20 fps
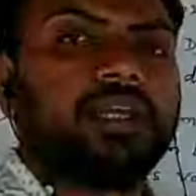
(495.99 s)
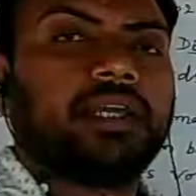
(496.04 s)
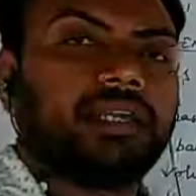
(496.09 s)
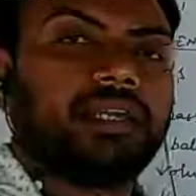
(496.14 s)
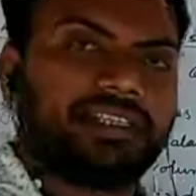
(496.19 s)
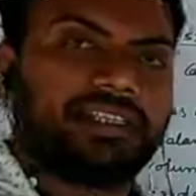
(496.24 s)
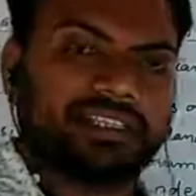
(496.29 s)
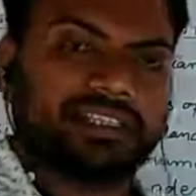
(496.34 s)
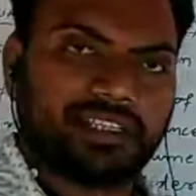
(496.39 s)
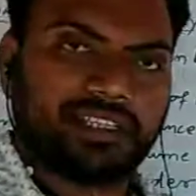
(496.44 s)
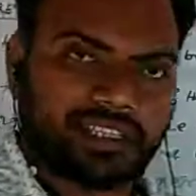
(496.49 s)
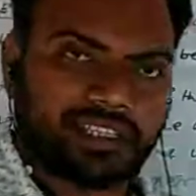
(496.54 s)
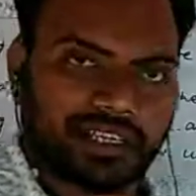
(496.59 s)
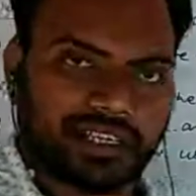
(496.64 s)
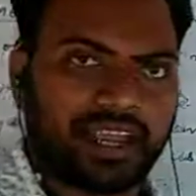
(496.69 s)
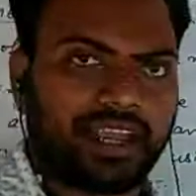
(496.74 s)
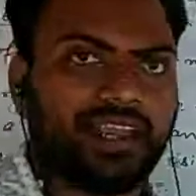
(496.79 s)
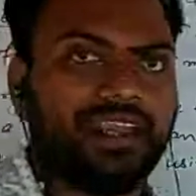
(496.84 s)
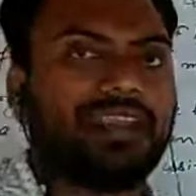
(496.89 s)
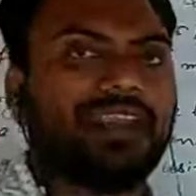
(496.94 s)
It is a
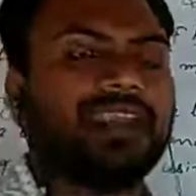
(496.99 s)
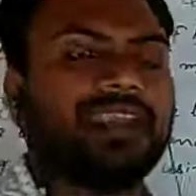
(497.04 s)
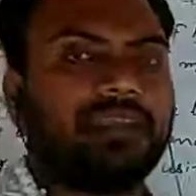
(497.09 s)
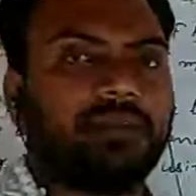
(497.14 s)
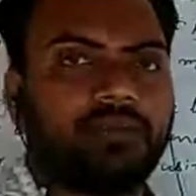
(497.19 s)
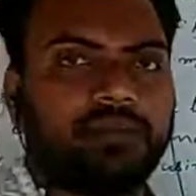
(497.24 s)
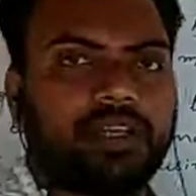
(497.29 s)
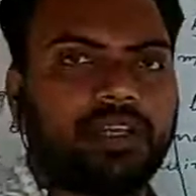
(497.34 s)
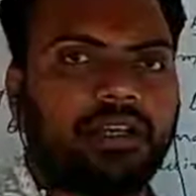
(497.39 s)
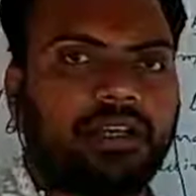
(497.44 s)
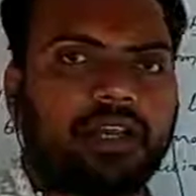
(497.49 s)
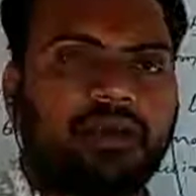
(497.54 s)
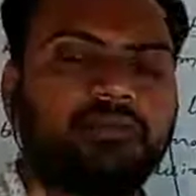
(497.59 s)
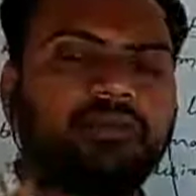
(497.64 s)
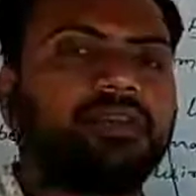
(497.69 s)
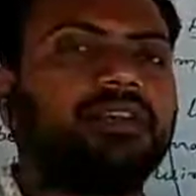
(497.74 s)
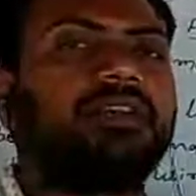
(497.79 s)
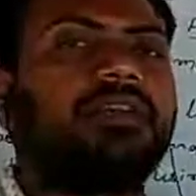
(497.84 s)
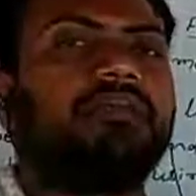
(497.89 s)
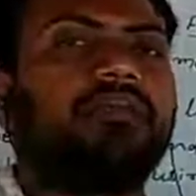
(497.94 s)
dry empty
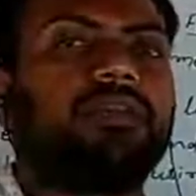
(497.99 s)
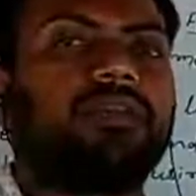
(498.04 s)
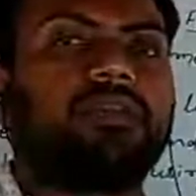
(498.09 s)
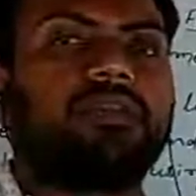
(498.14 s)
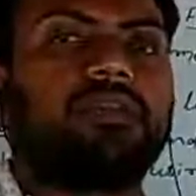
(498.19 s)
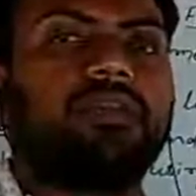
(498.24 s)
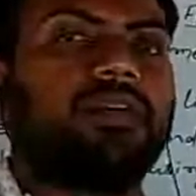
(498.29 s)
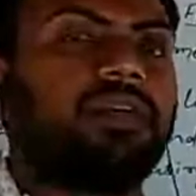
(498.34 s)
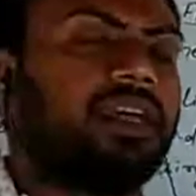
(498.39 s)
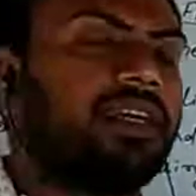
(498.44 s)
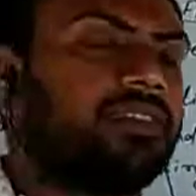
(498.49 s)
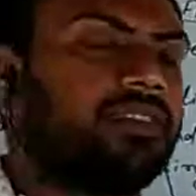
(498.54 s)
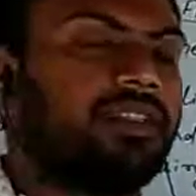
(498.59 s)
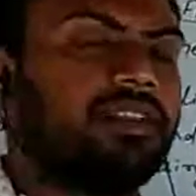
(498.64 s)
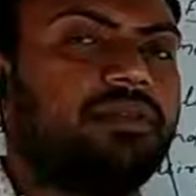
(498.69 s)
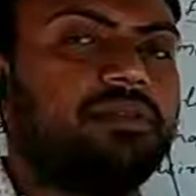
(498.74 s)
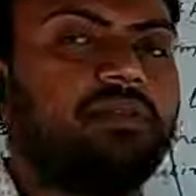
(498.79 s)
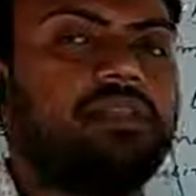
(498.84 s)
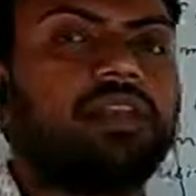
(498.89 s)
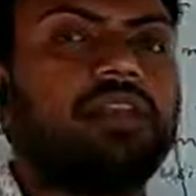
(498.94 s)
density
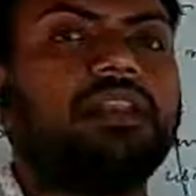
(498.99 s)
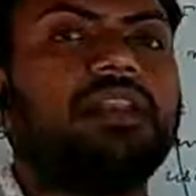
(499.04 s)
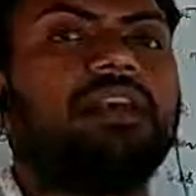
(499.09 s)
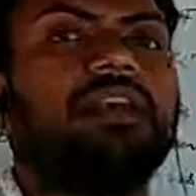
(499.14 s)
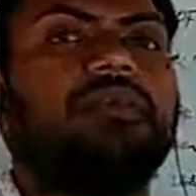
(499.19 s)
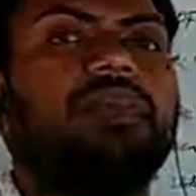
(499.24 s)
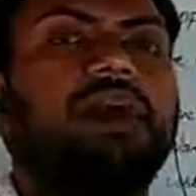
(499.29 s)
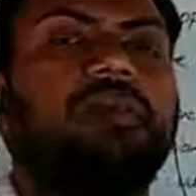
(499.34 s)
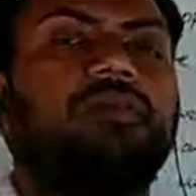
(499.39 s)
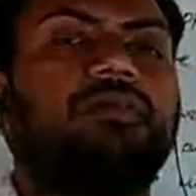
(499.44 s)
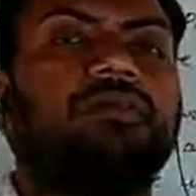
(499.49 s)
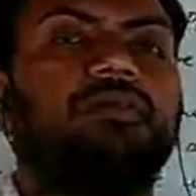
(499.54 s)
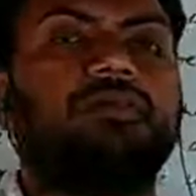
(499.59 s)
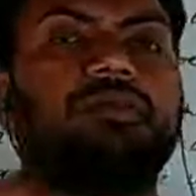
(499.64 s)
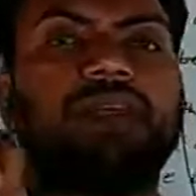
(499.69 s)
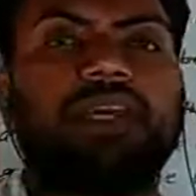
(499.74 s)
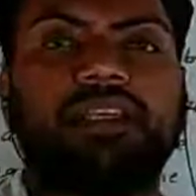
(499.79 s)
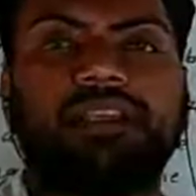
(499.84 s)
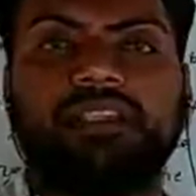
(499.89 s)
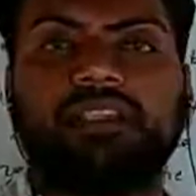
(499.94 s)
bottle. You have to
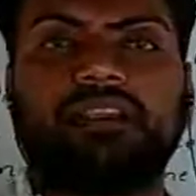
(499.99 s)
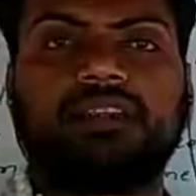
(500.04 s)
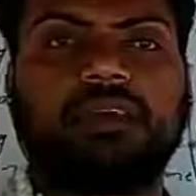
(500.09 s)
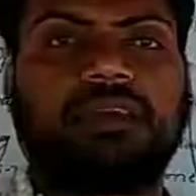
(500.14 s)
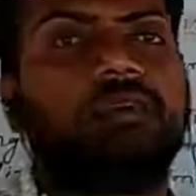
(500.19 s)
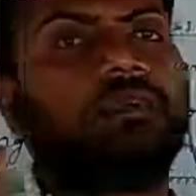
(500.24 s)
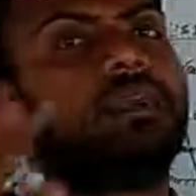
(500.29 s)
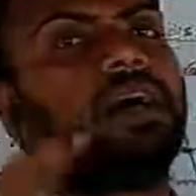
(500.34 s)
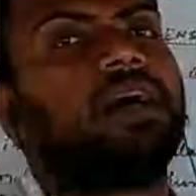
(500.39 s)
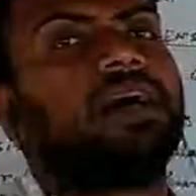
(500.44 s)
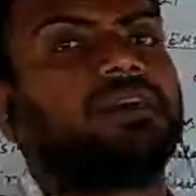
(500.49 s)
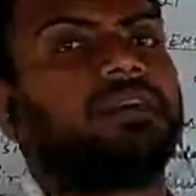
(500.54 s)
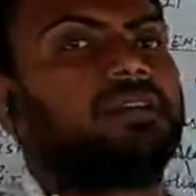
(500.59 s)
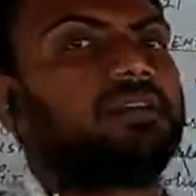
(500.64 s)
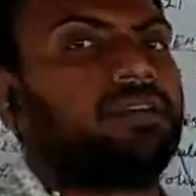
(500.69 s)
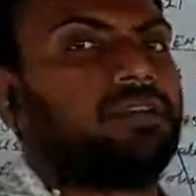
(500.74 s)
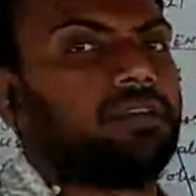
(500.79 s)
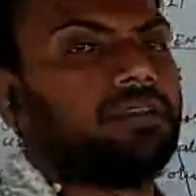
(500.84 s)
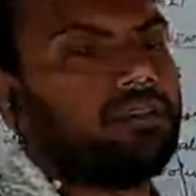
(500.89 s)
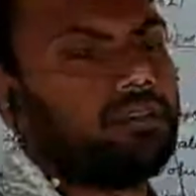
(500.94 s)
measure the
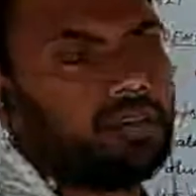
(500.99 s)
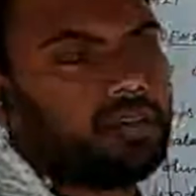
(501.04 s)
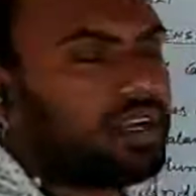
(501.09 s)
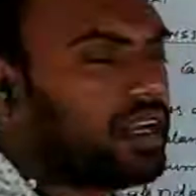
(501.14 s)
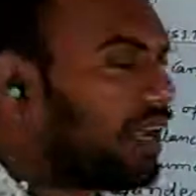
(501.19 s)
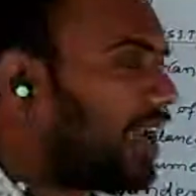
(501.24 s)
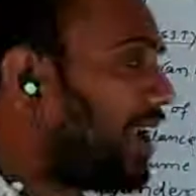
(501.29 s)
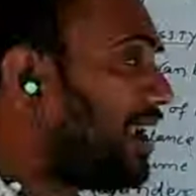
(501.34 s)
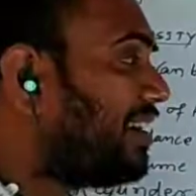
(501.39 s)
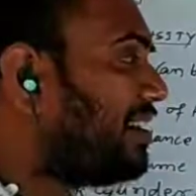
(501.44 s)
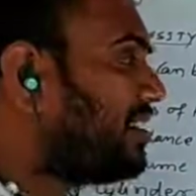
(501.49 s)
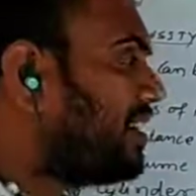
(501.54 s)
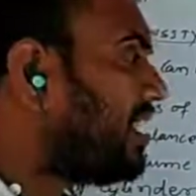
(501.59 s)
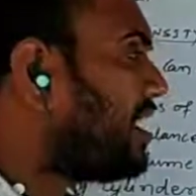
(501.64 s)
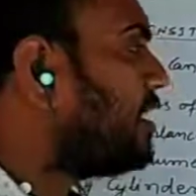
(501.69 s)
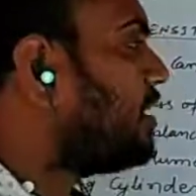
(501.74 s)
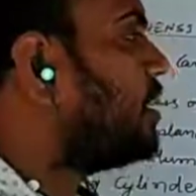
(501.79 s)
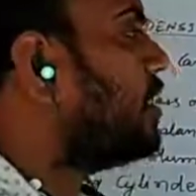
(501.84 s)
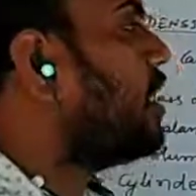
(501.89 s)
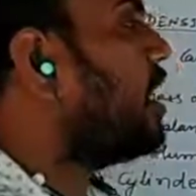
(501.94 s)
mass, and
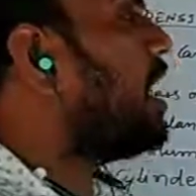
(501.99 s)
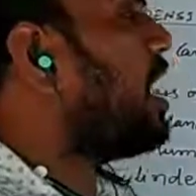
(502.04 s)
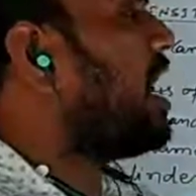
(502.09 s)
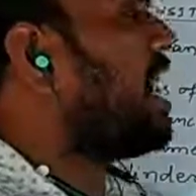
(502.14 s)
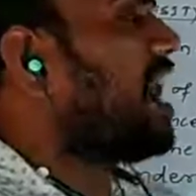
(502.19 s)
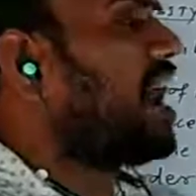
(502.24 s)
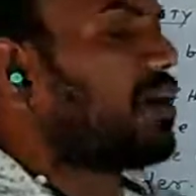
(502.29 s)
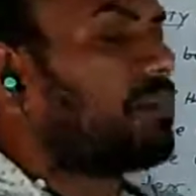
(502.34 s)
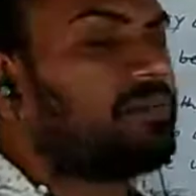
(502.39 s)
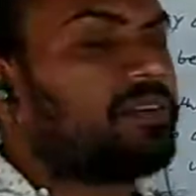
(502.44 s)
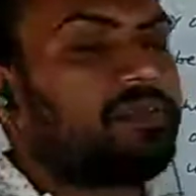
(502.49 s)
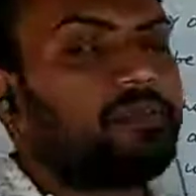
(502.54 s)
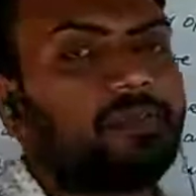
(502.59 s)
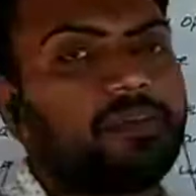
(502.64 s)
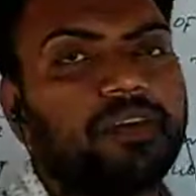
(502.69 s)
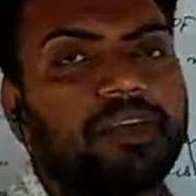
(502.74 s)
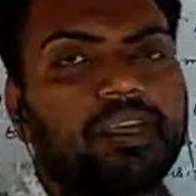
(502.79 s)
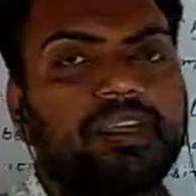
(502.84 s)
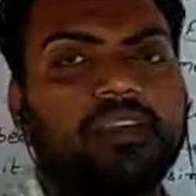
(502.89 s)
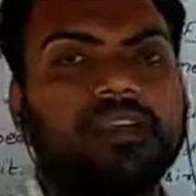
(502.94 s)
then after
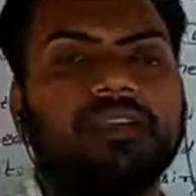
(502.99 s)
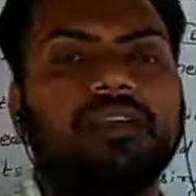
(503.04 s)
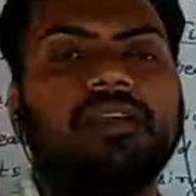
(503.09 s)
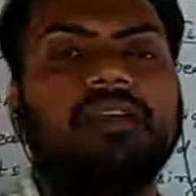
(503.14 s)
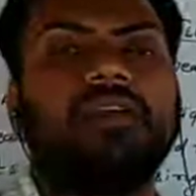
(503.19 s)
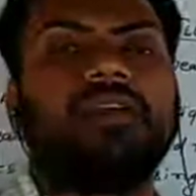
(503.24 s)
putting